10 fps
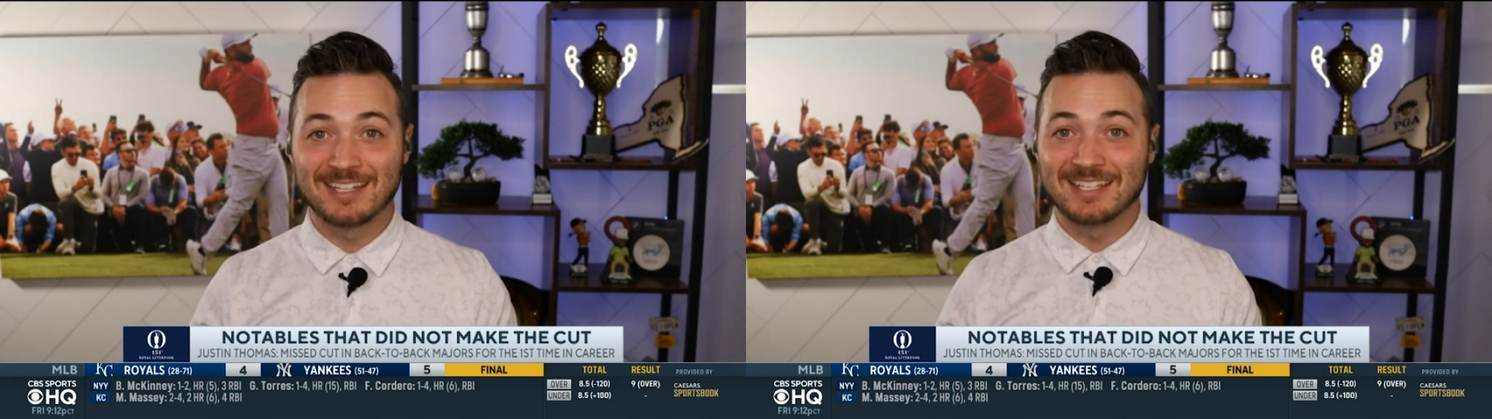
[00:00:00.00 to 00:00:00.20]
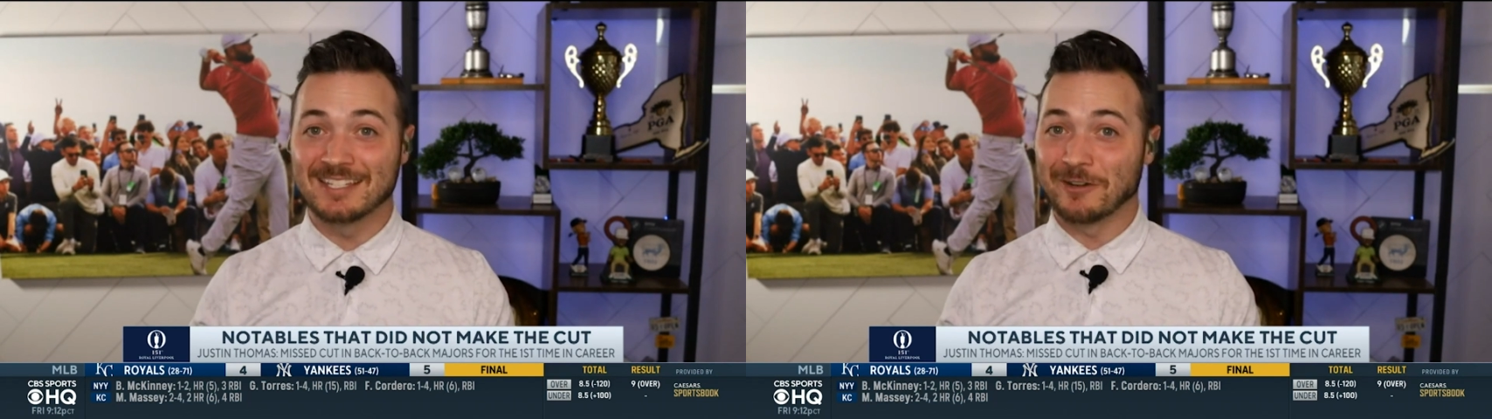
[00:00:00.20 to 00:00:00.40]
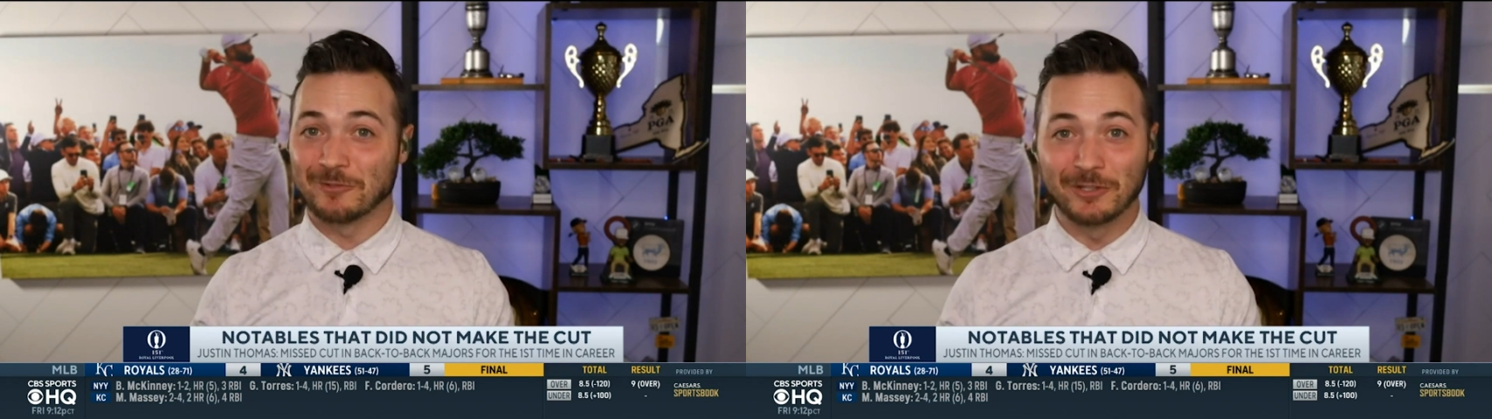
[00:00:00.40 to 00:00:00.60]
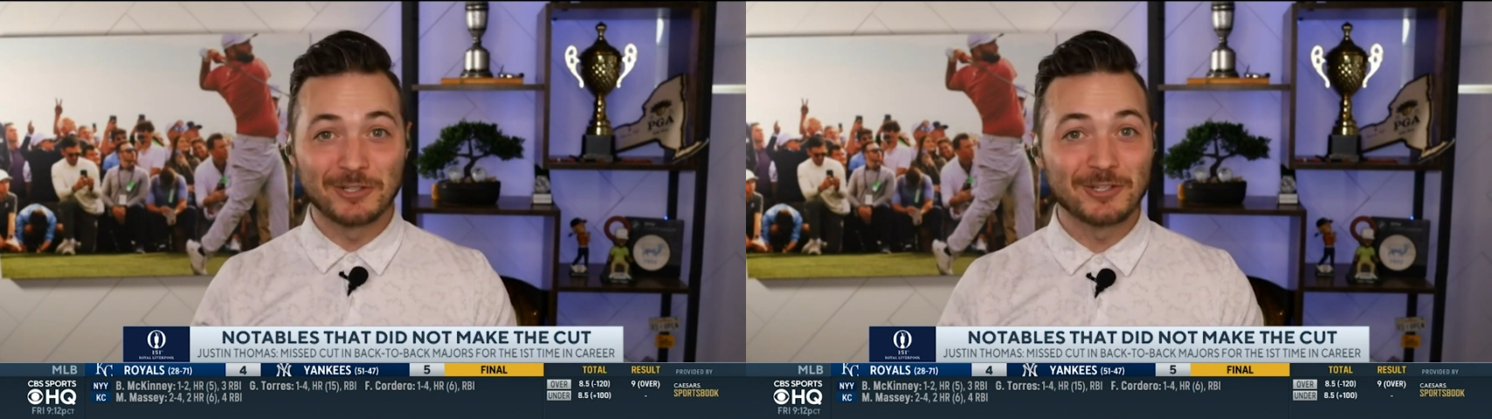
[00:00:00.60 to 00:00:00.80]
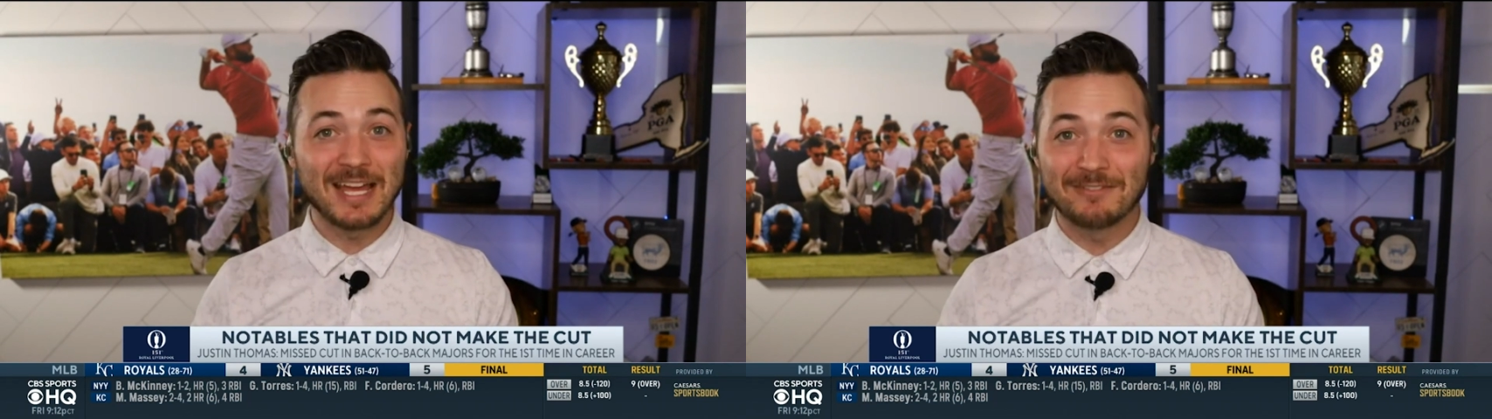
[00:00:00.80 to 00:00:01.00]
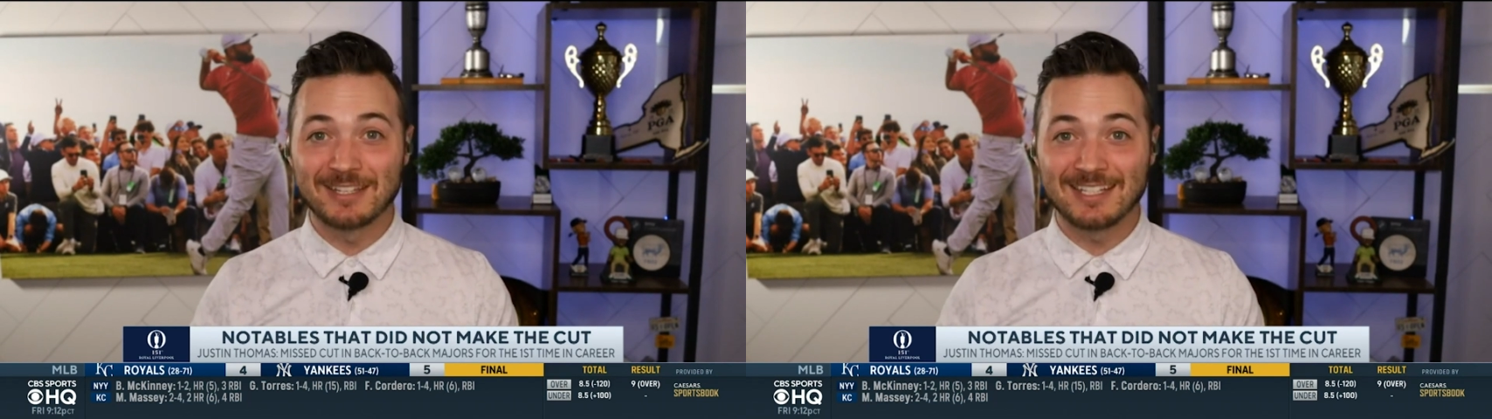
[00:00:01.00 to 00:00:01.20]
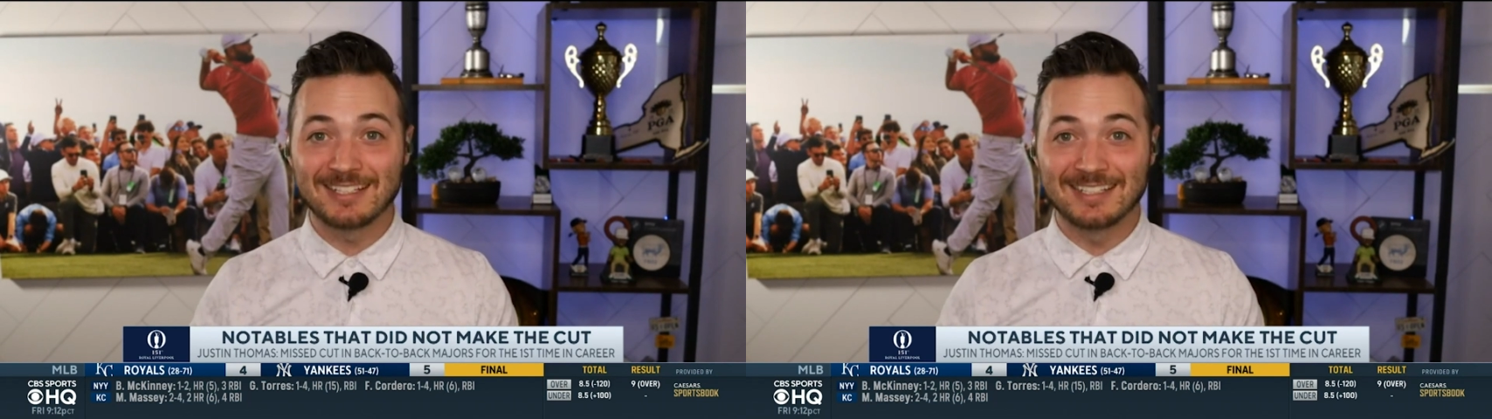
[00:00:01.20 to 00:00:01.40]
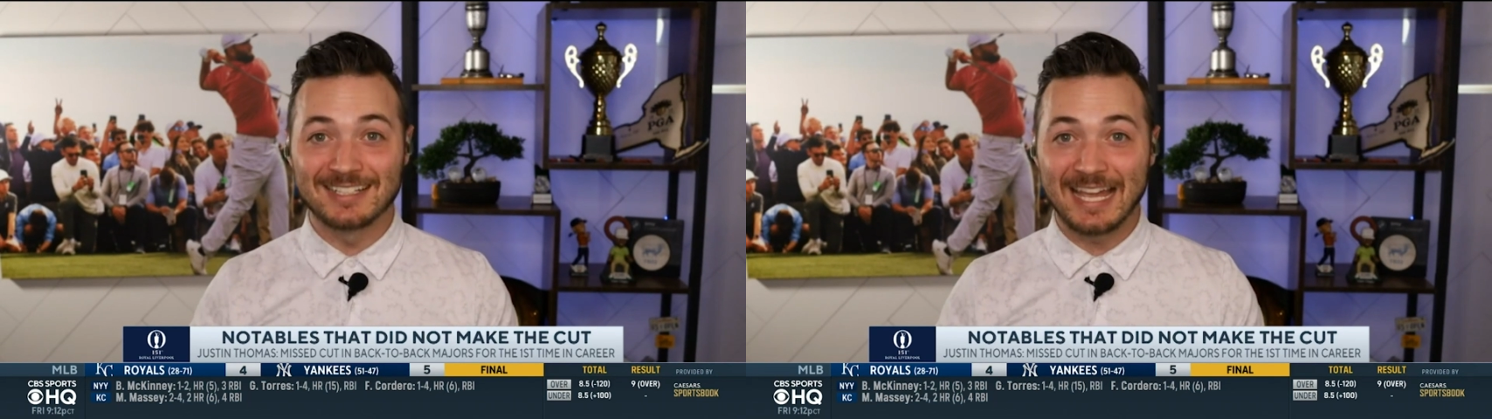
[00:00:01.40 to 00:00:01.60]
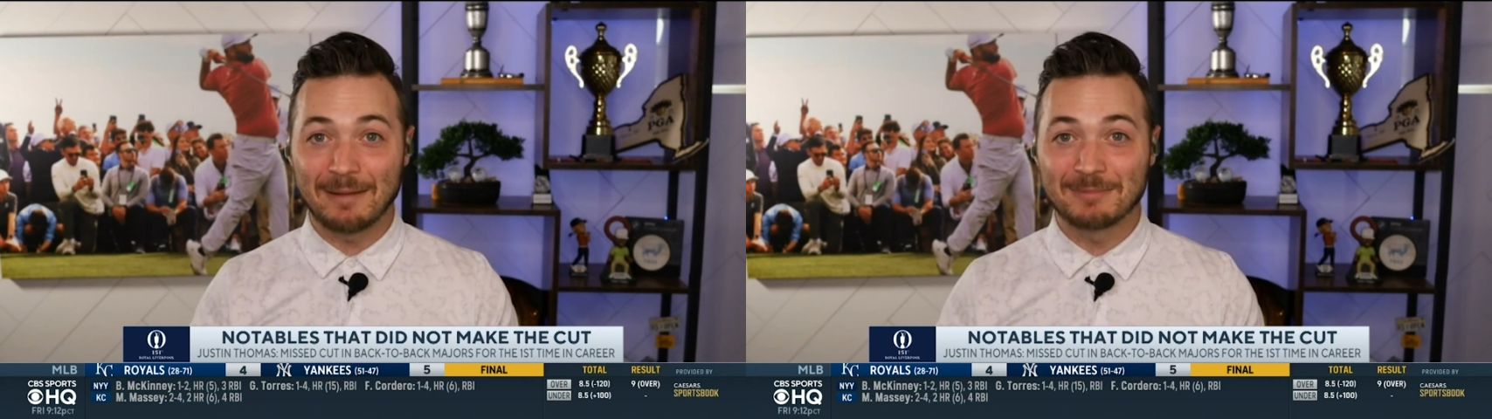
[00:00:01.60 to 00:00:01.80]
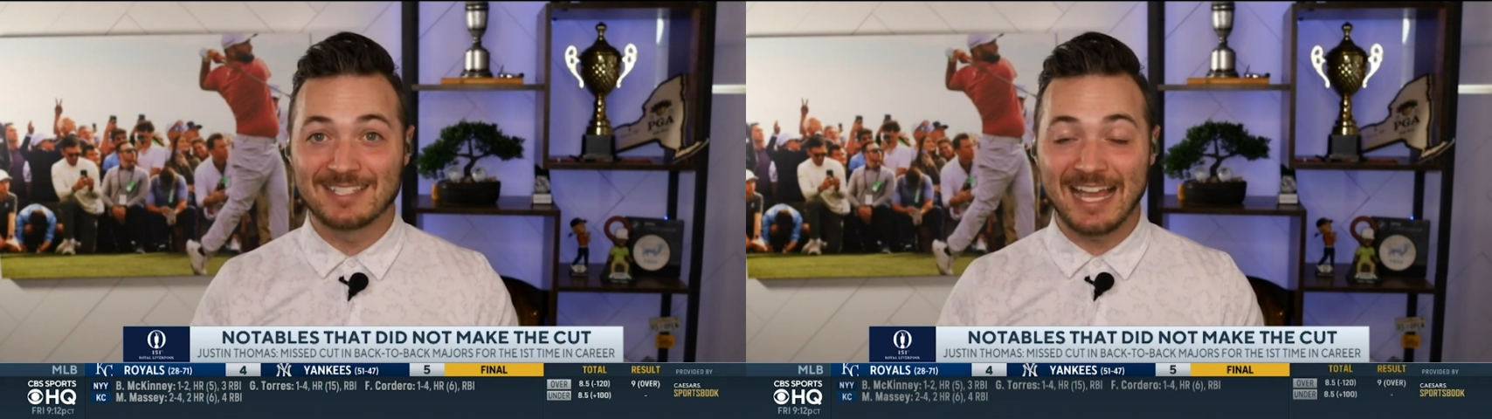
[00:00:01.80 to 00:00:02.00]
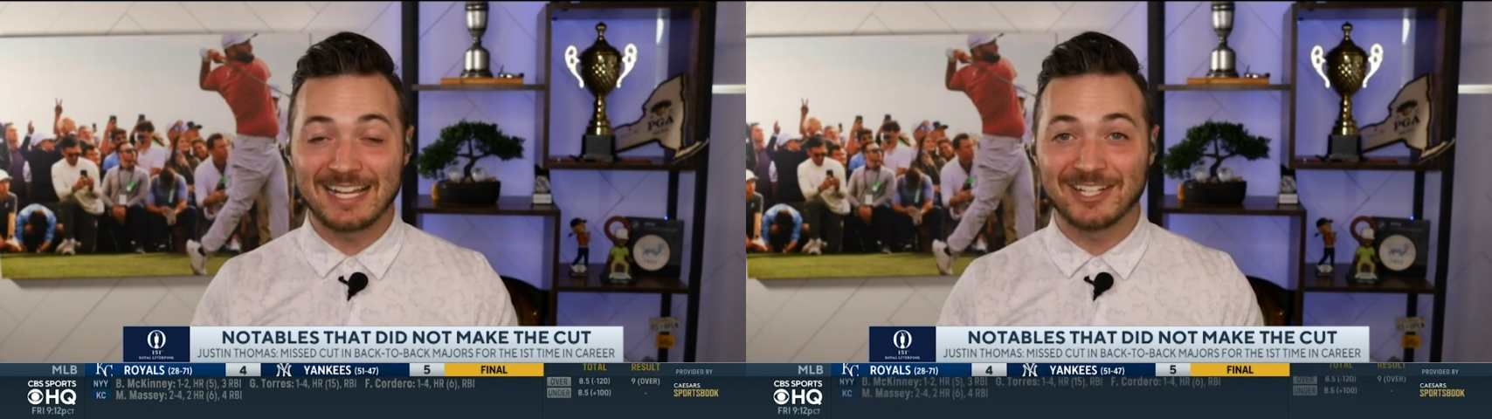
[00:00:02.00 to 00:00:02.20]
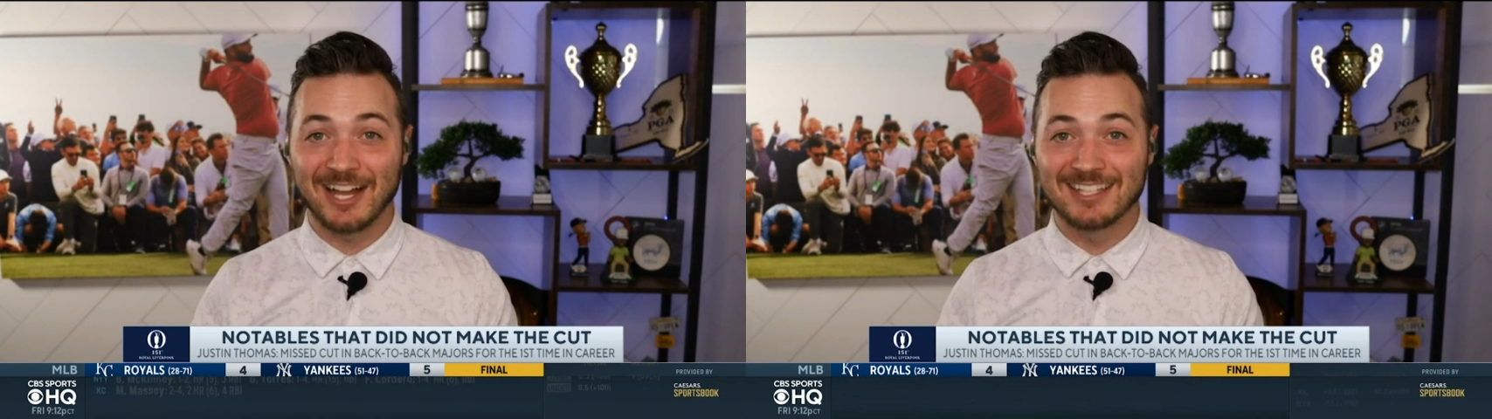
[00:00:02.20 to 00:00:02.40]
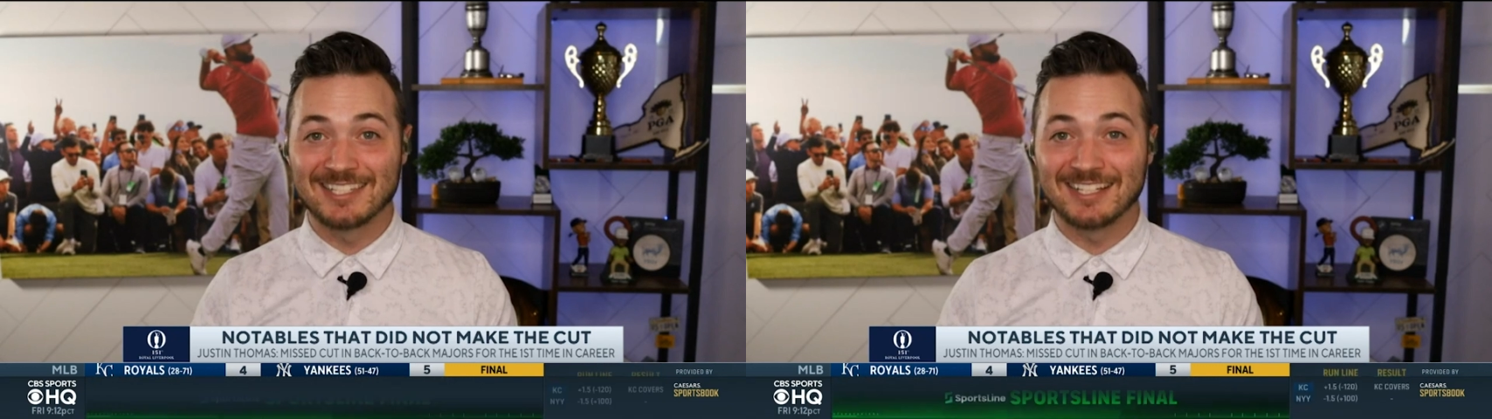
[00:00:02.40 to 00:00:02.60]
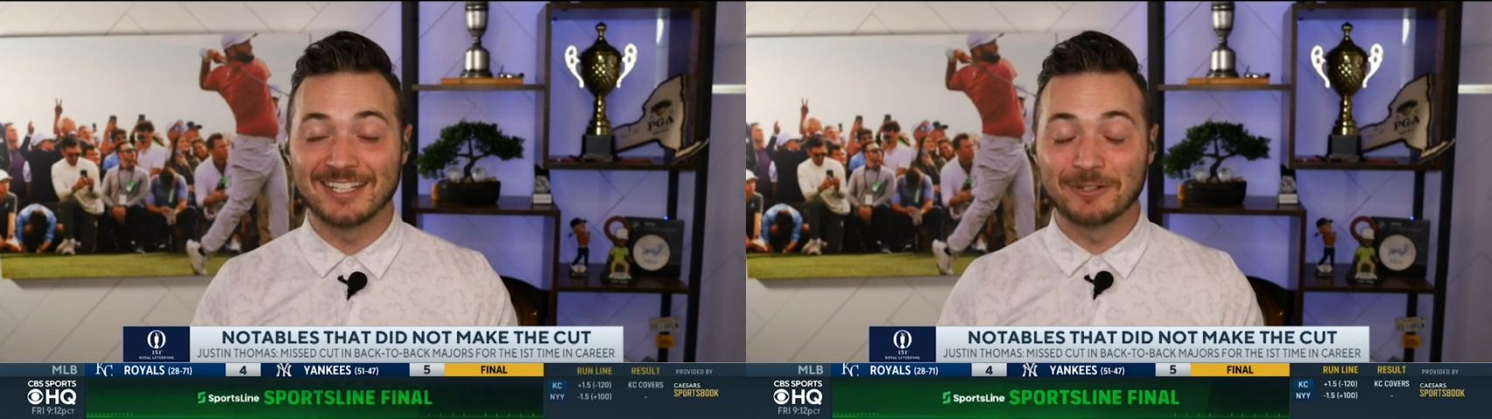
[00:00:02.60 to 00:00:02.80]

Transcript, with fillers: He's got a really good advocate in Captain Zach Johnson.